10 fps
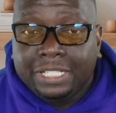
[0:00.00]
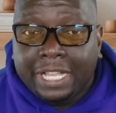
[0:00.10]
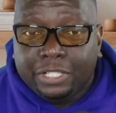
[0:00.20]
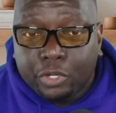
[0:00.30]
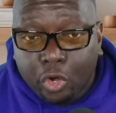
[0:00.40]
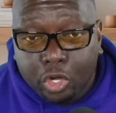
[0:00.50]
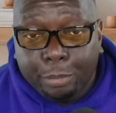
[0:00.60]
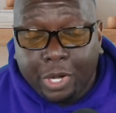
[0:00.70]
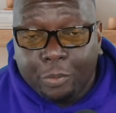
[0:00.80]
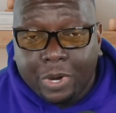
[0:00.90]
that talk
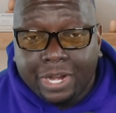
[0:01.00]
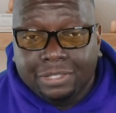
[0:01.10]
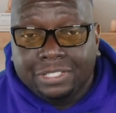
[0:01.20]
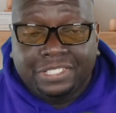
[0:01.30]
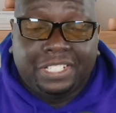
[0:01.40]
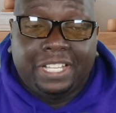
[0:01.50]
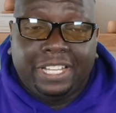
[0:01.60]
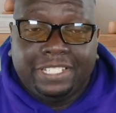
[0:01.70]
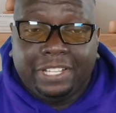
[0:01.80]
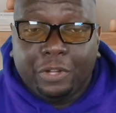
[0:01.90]
about wireless
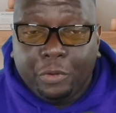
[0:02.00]
and they say,